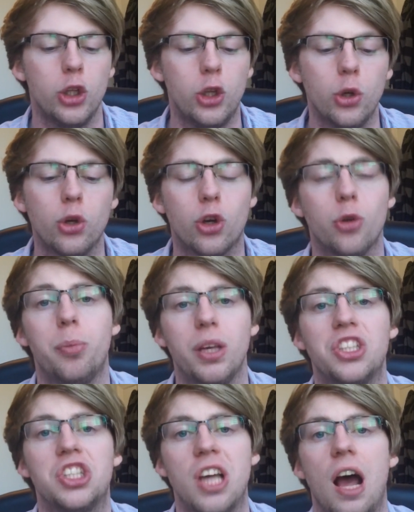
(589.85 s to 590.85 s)
You could
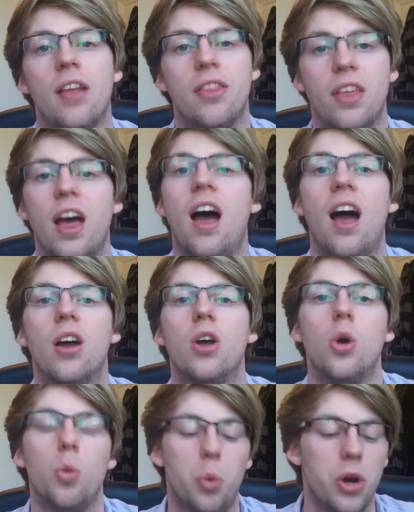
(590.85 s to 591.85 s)
be sat there
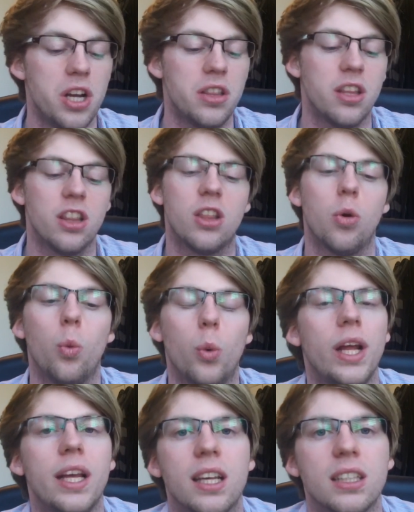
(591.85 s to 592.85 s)
with the
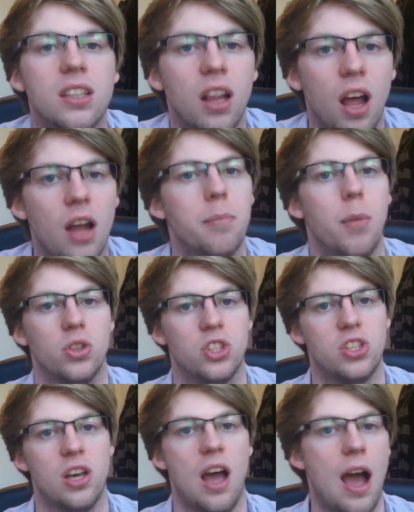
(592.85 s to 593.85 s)
weakest light monster